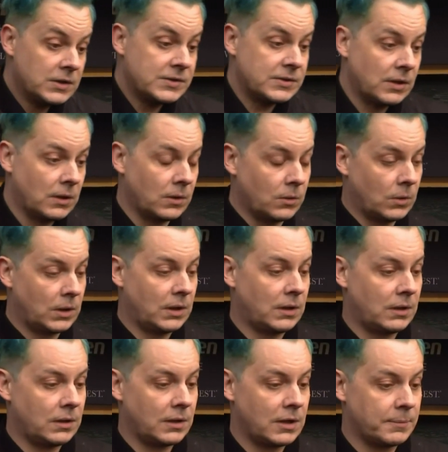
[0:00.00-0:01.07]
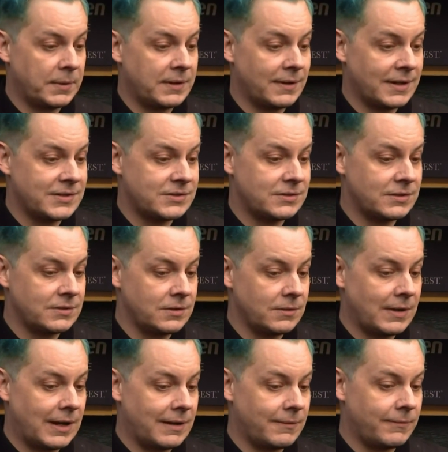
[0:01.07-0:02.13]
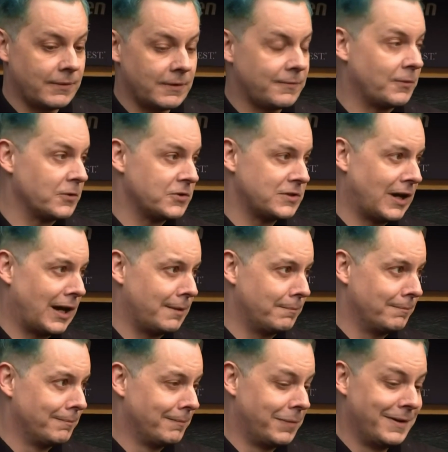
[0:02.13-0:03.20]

So uh, it'll be nice to do that for the first time.